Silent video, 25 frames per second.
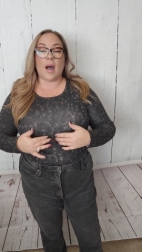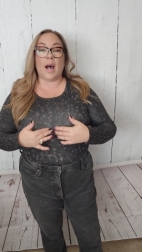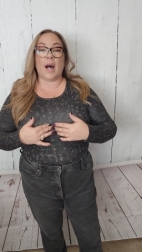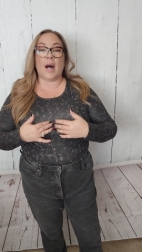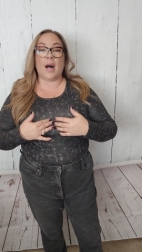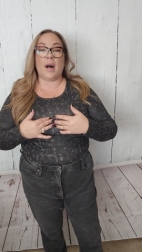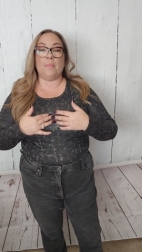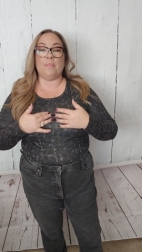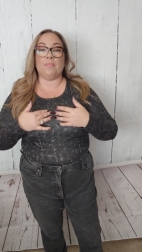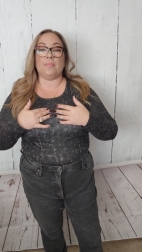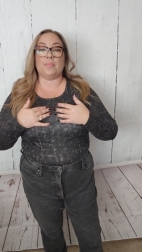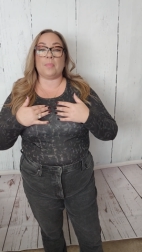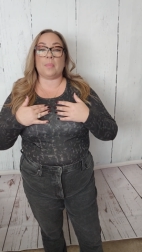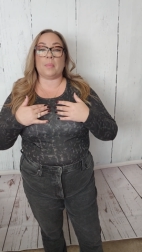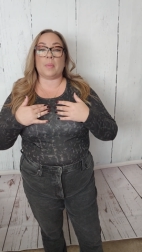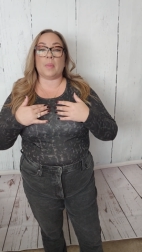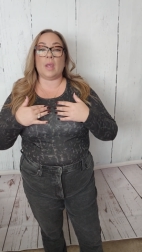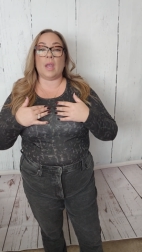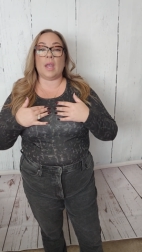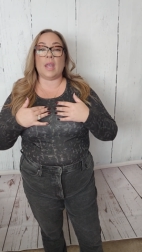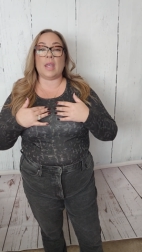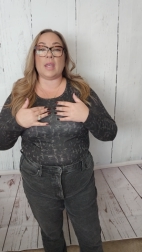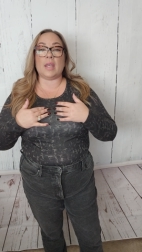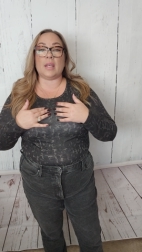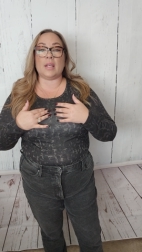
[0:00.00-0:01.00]
Um,
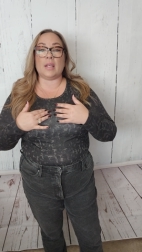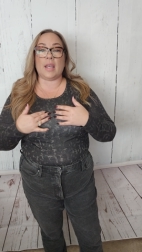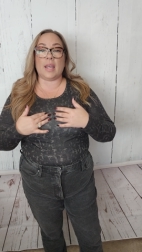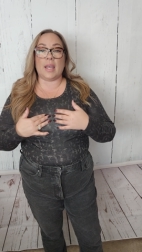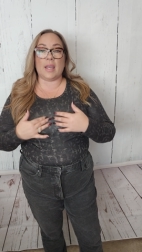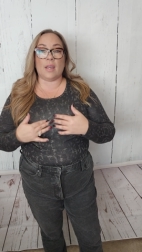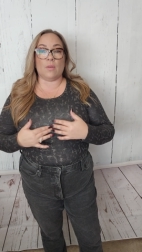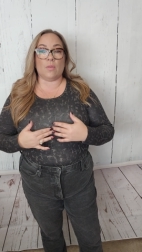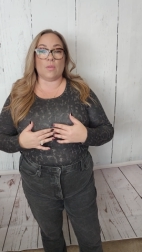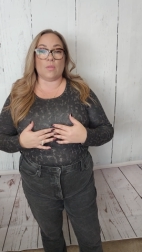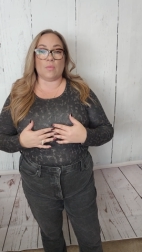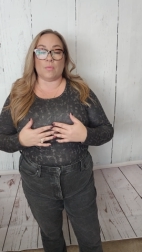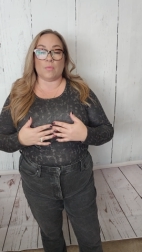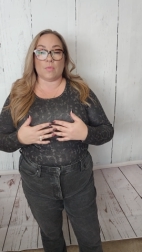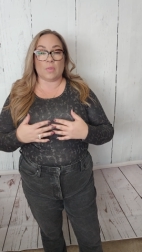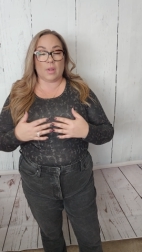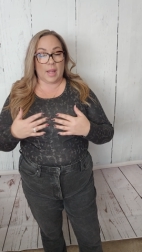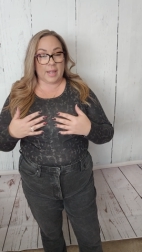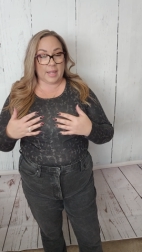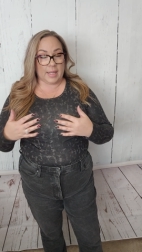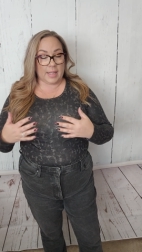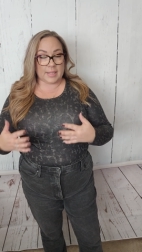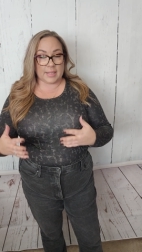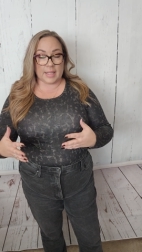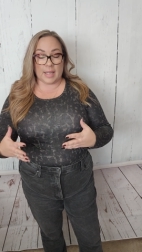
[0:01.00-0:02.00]
it,
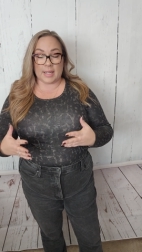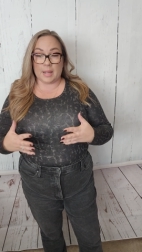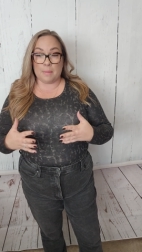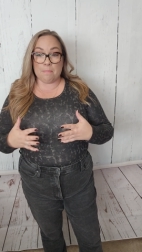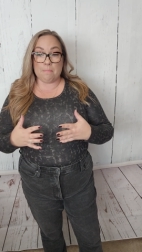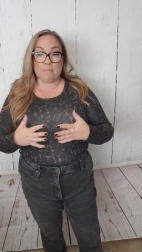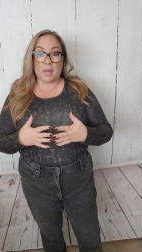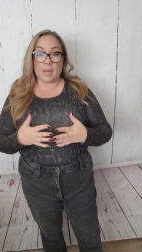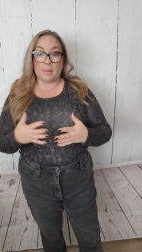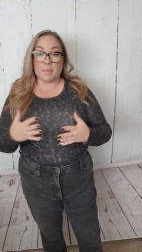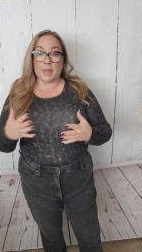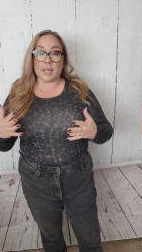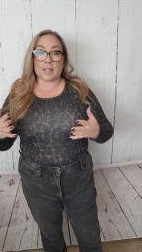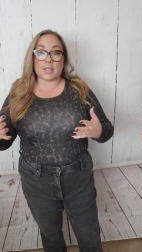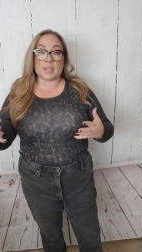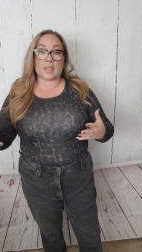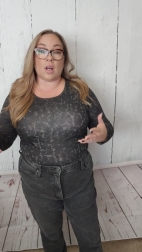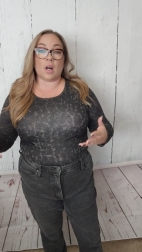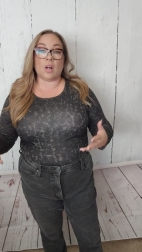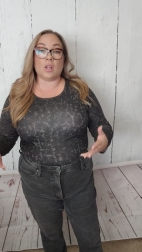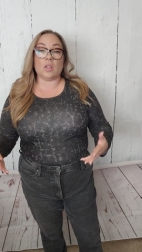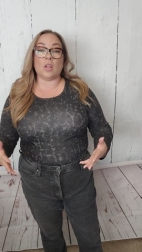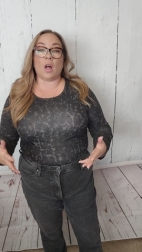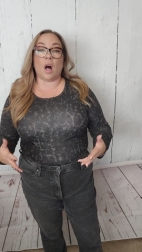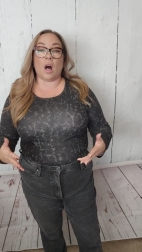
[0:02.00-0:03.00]
like I said, it mimics
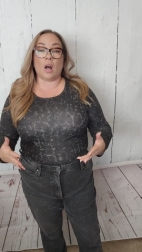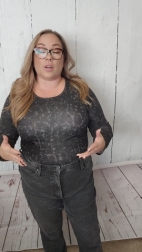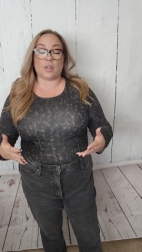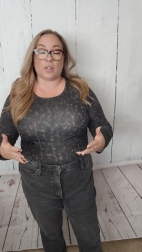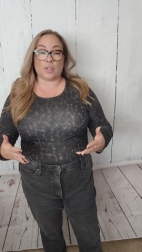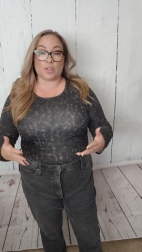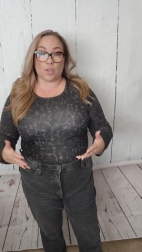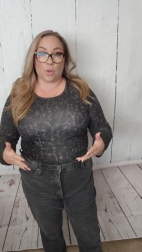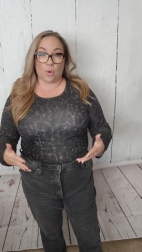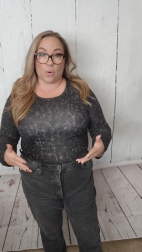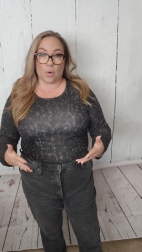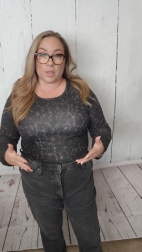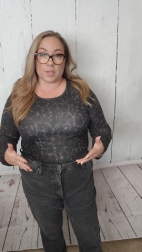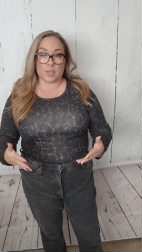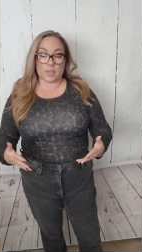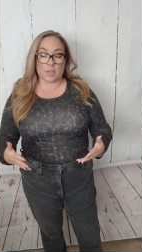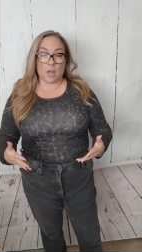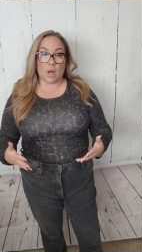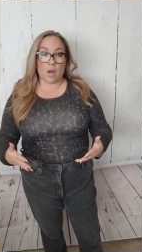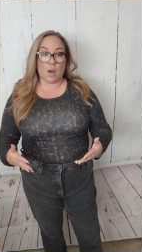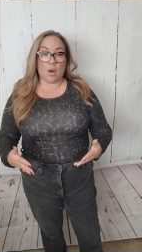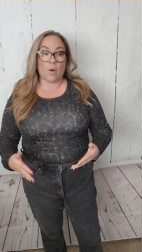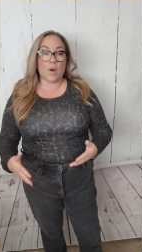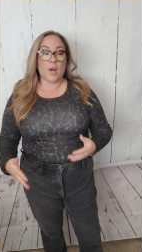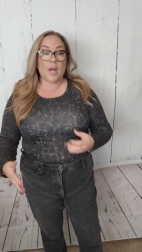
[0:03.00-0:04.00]
a longer
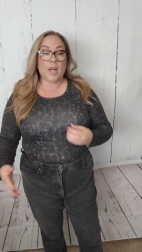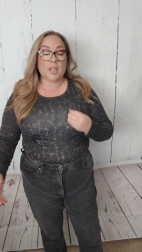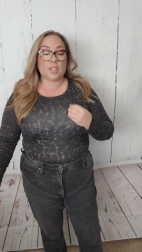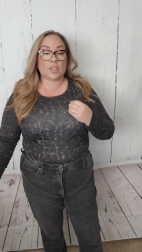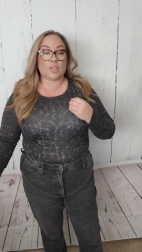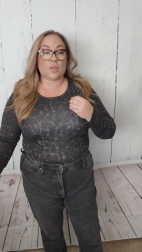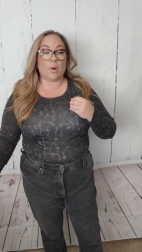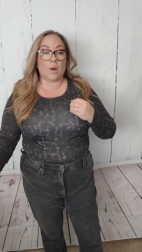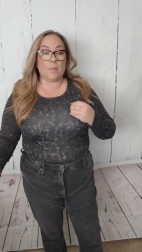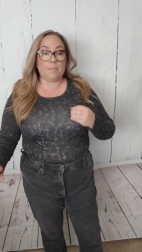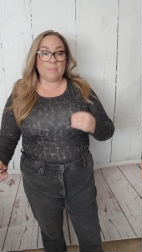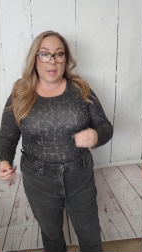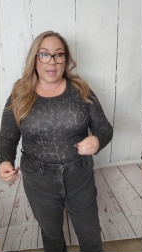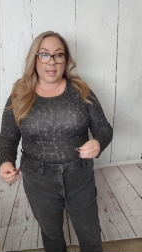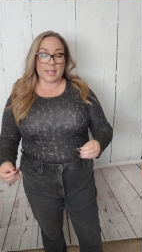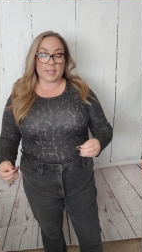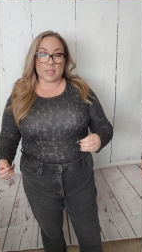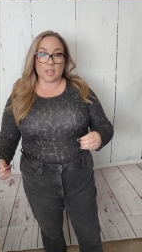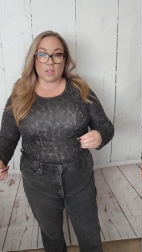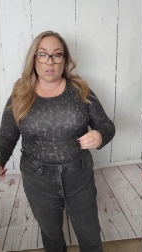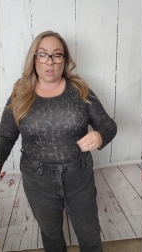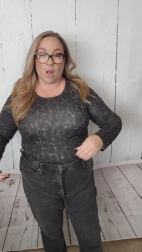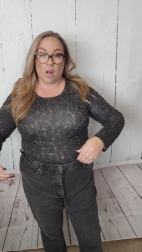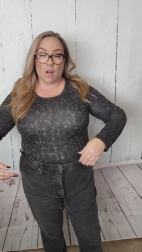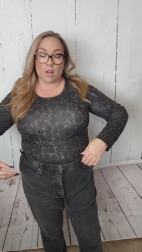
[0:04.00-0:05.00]
torso, so it makes
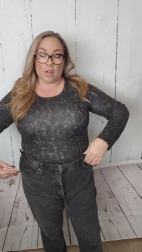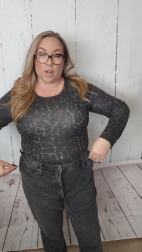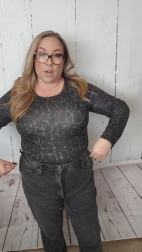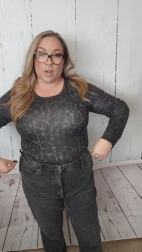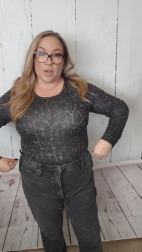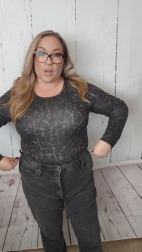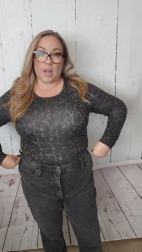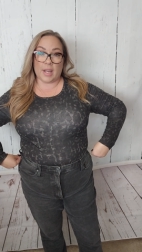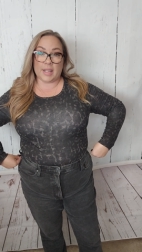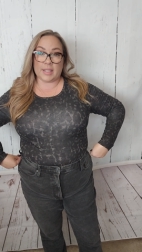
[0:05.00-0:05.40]
it longer.